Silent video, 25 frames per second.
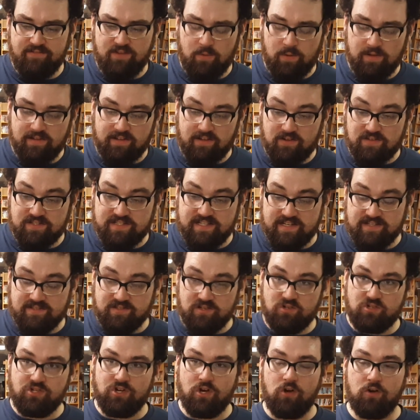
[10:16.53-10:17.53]
He went to go
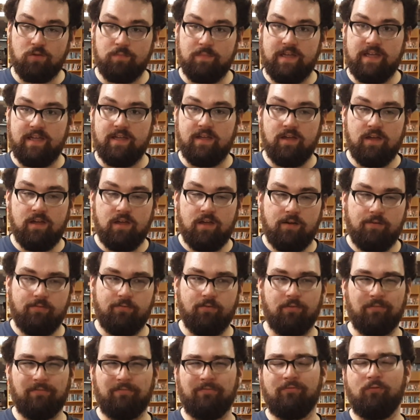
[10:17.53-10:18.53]
sinister choke me
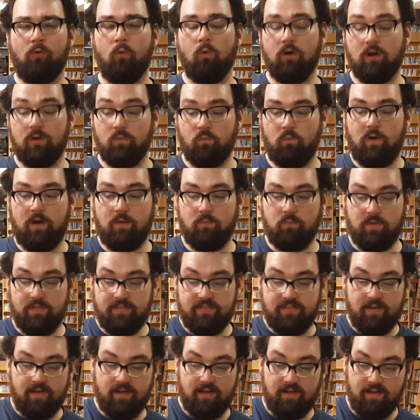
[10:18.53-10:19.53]
for 4-1
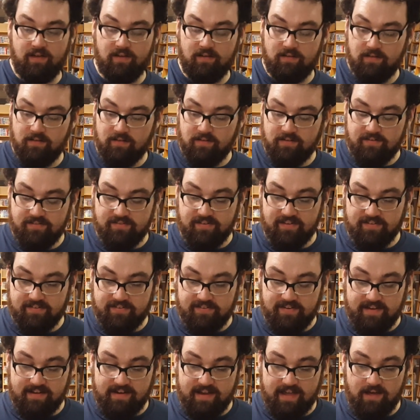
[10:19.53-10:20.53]
with
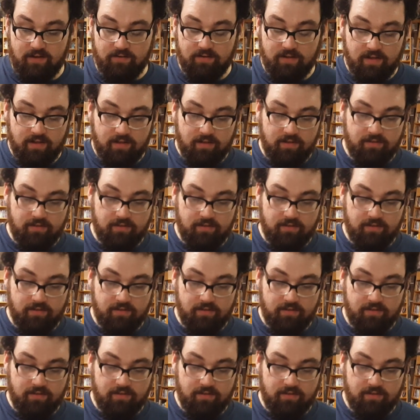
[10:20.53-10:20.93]
16 out.